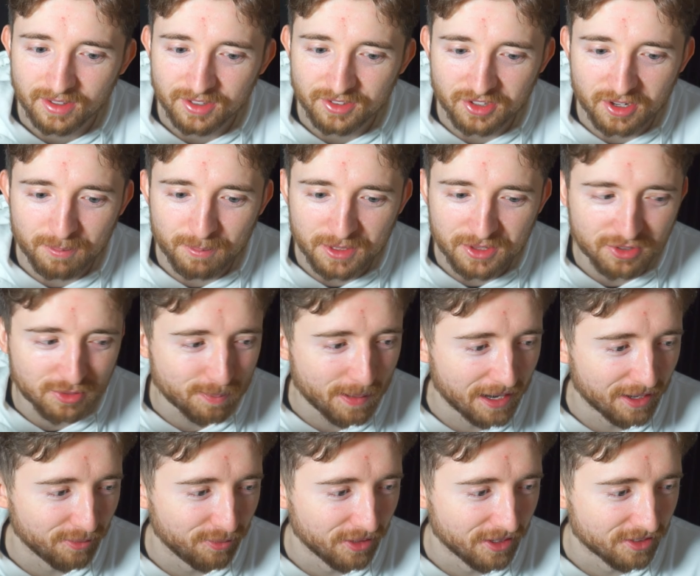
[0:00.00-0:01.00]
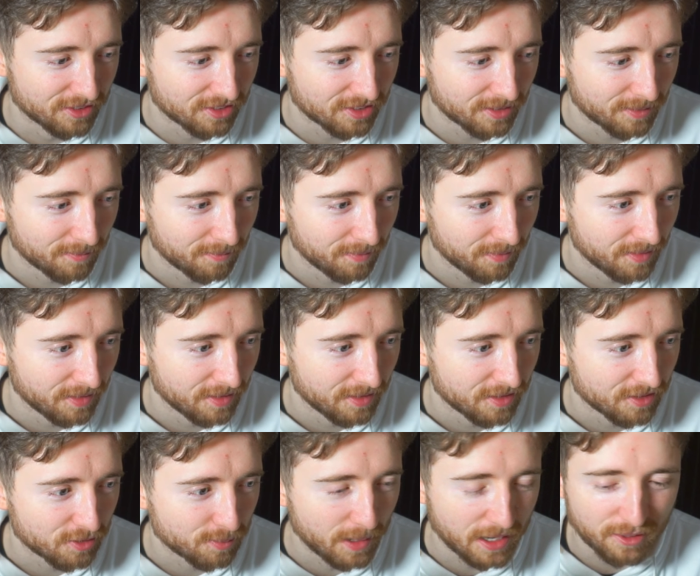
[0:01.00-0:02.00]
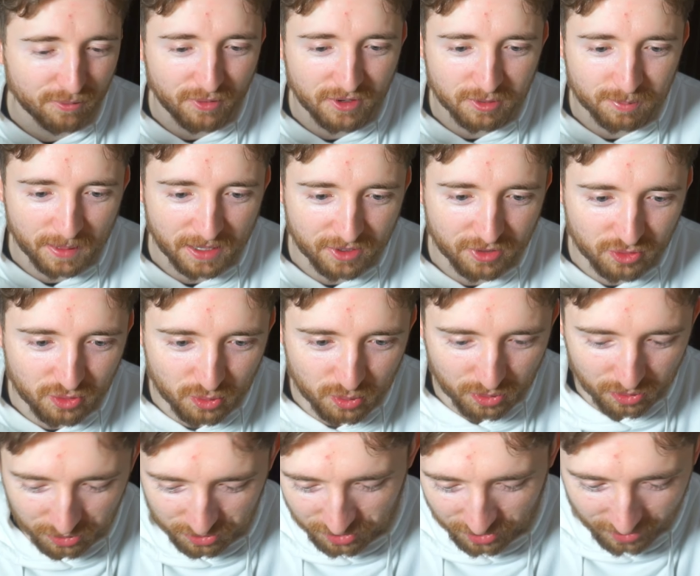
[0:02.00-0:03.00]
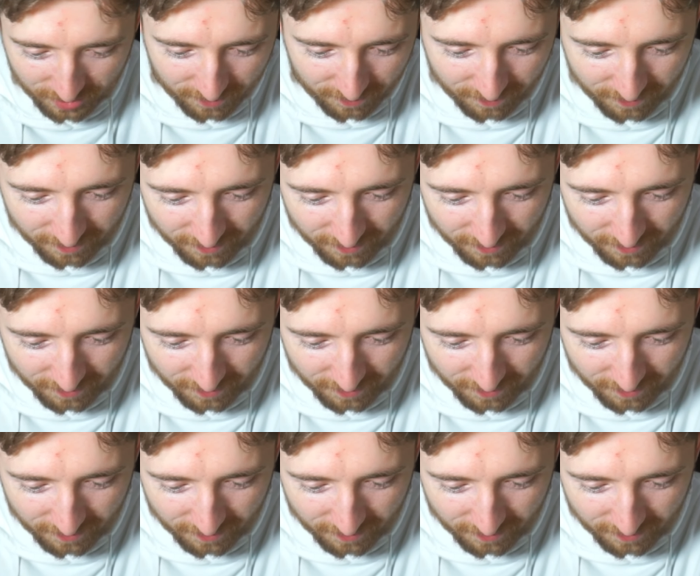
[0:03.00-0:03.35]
He's giving me the smiley face. Smiley face back at you, good sir.